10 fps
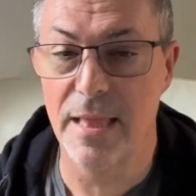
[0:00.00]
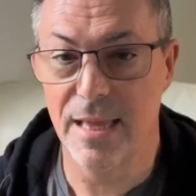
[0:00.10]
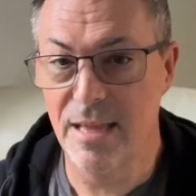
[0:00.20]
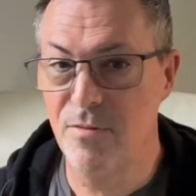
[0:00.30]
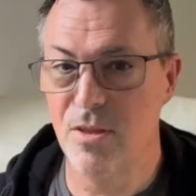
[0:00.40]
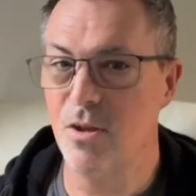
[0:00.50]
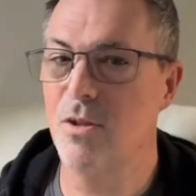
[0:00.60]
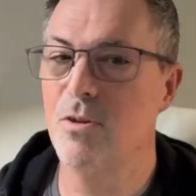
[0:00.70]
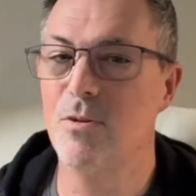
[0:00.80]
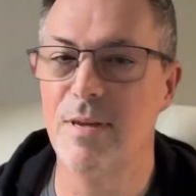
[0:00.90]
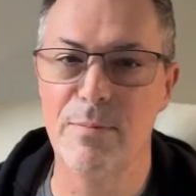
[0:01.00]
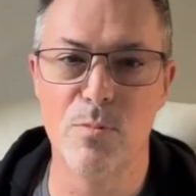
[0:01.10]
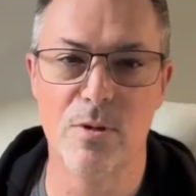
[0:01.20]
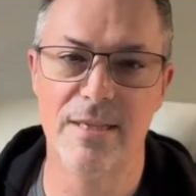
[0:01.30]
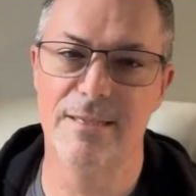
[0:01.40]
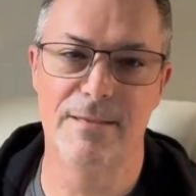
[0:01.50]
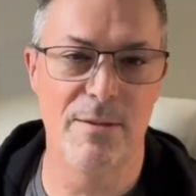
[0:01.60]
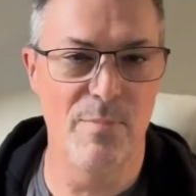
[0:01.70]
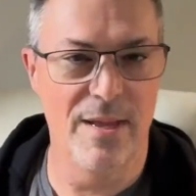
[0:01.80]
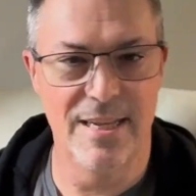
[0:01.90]
If you don't know who Ip Man
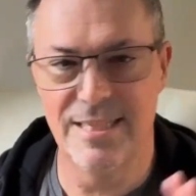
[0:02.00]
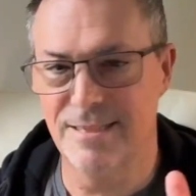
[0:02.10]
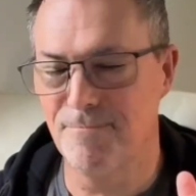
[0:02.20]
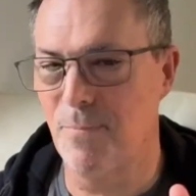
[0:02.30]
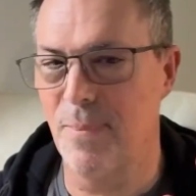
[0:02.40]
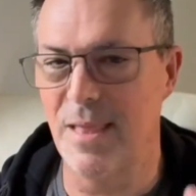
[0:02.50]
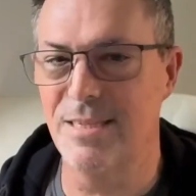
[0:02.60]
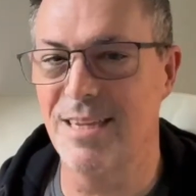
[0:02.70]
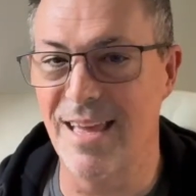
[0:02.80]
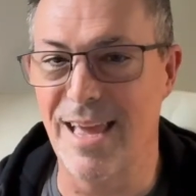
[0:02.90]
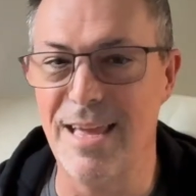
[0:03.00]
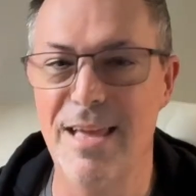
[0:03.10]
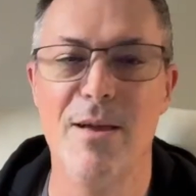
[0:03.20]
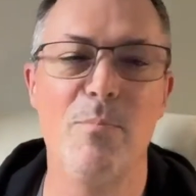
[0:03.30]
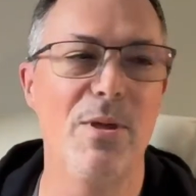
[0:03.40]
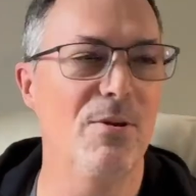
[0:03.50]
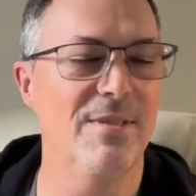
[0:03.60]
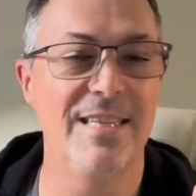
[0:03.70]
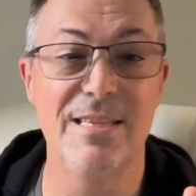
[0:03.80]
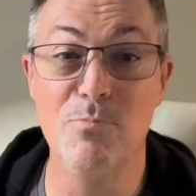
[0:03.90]
is, that's okay, because
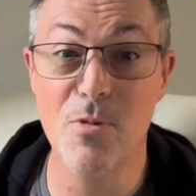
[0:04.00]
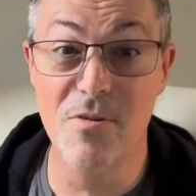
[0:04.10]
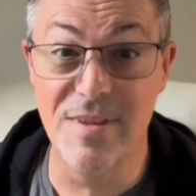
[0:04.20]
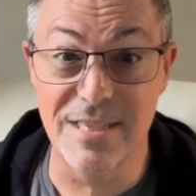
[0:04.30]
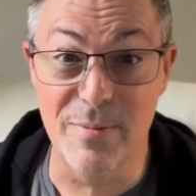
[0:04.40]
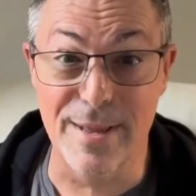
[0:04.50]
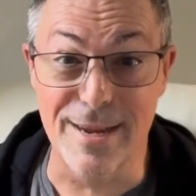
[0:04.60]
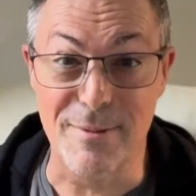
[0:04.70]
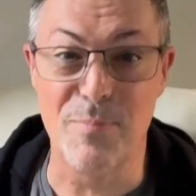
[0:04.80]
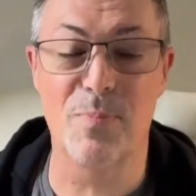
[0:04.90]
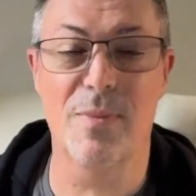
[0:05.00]
there's movies about him.